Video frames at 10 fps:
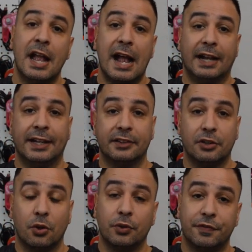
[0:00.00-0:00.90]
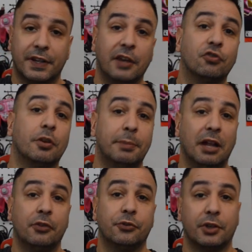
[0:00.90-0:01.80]
and hit the notification
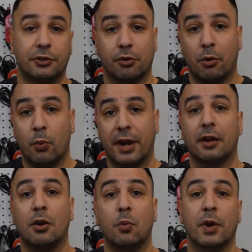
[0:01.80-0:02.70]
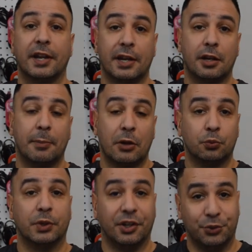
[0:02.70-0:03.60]
bell so that you're aware when I come out
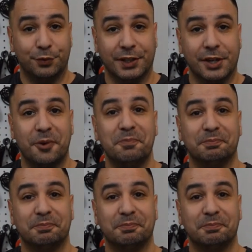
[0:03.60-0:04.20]
with a new video.